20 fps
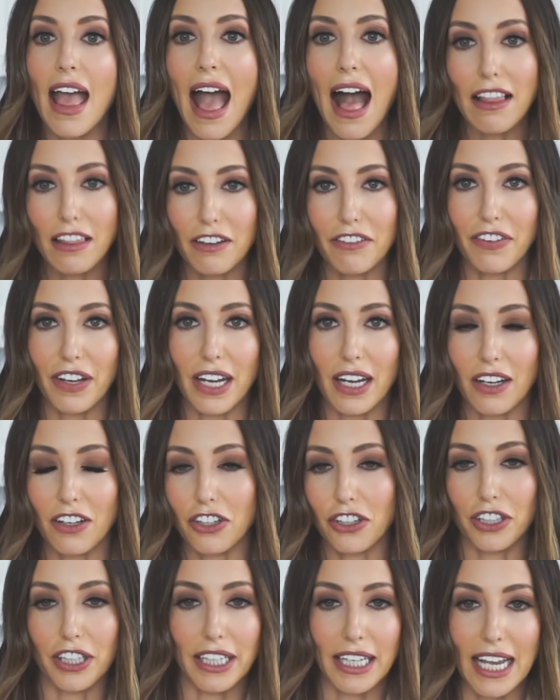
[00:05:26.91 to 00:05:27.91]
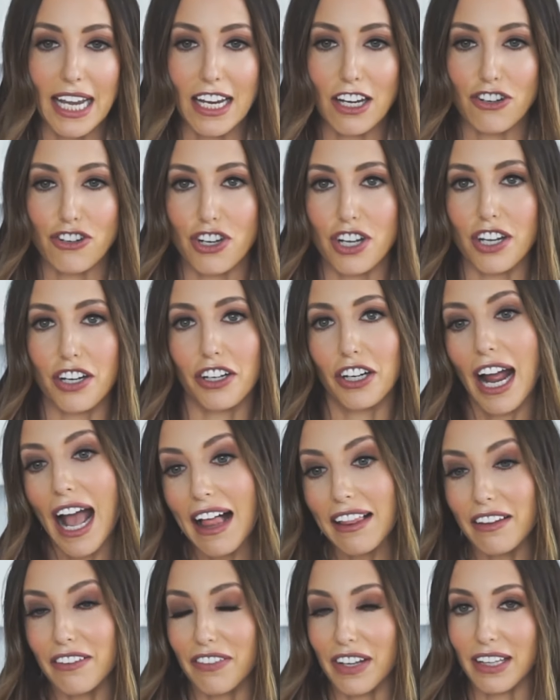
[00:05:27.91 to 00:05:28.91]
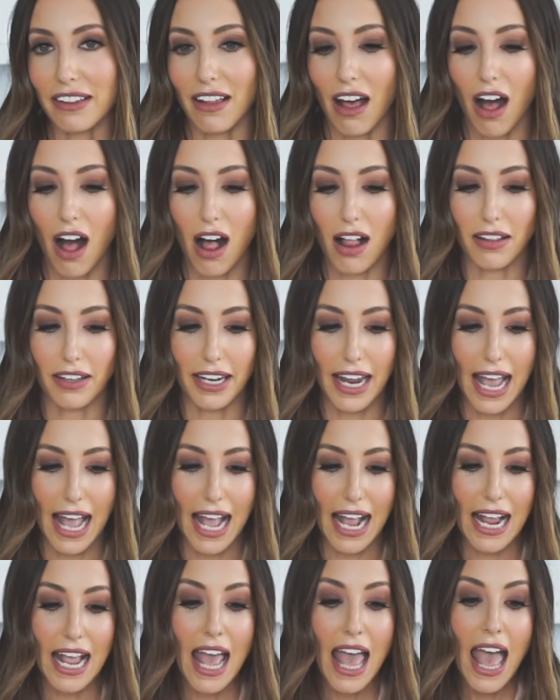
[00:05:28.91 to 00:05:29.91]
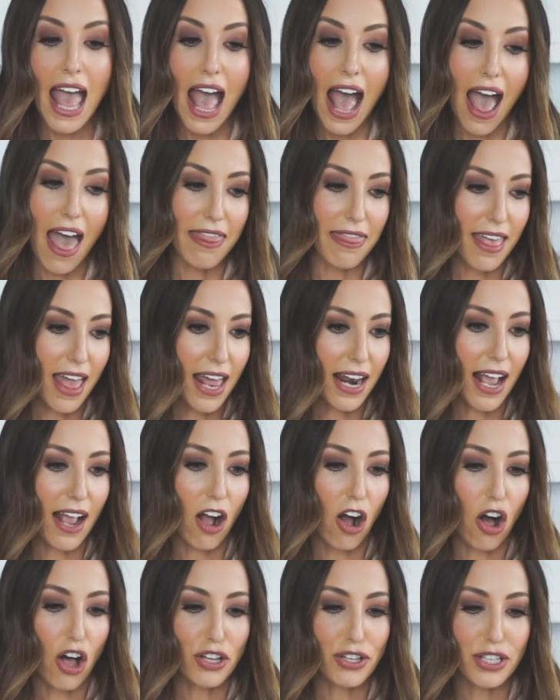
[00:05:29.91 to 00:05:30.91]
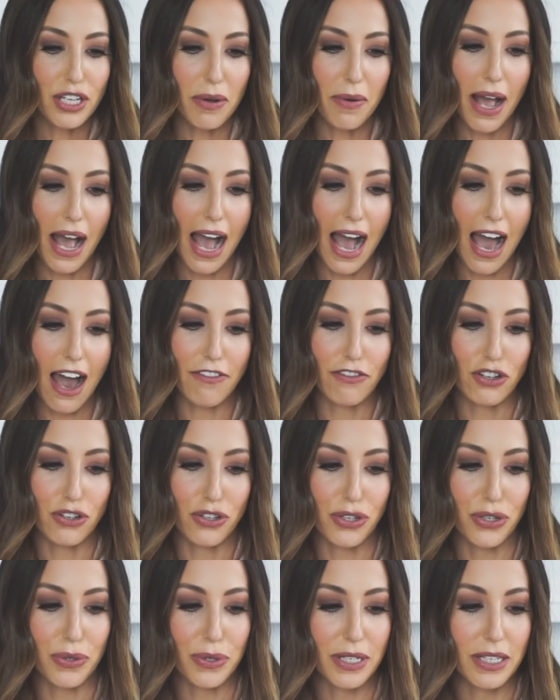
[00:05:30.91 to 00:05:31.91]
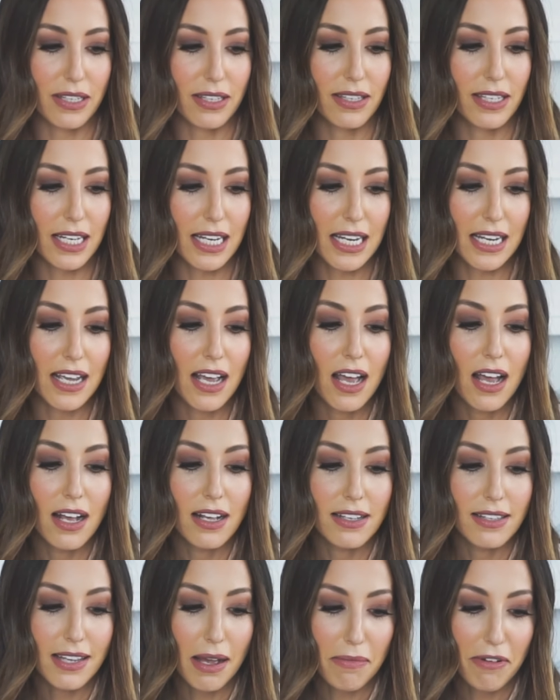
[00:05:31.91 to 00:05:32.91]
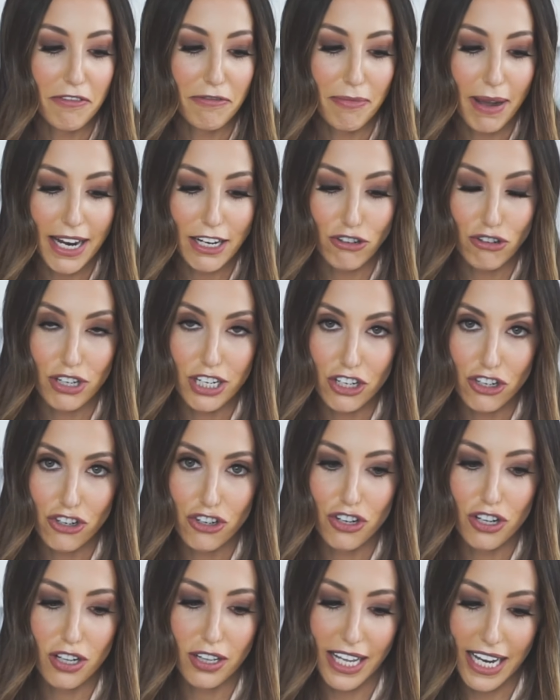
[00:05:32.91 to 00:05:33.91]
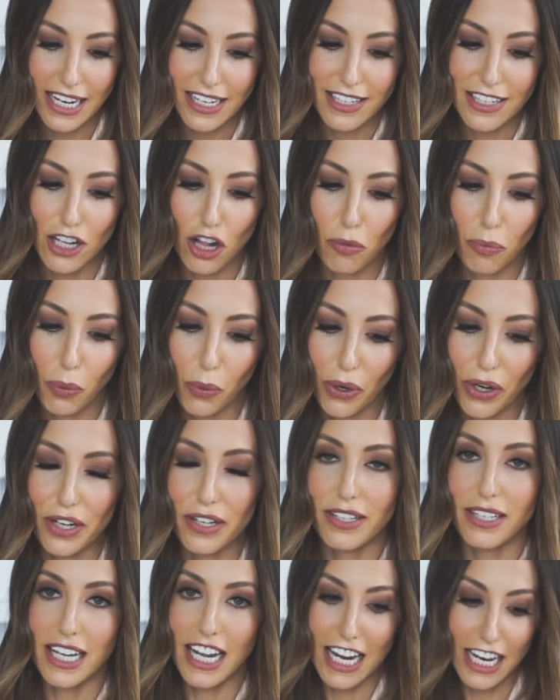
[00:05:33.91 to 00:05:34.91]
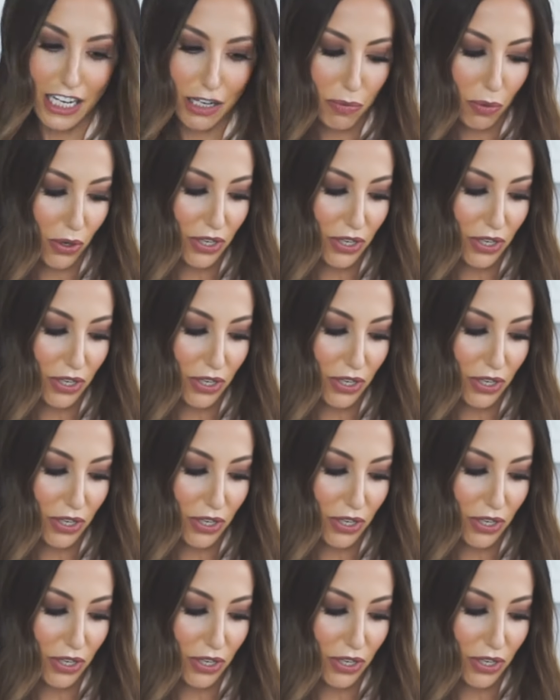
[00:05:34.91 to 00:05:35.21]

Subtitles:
elevate your occasion or elevate the holiday. And then I also have, just so you could see, some of my traditional ATL boards, candy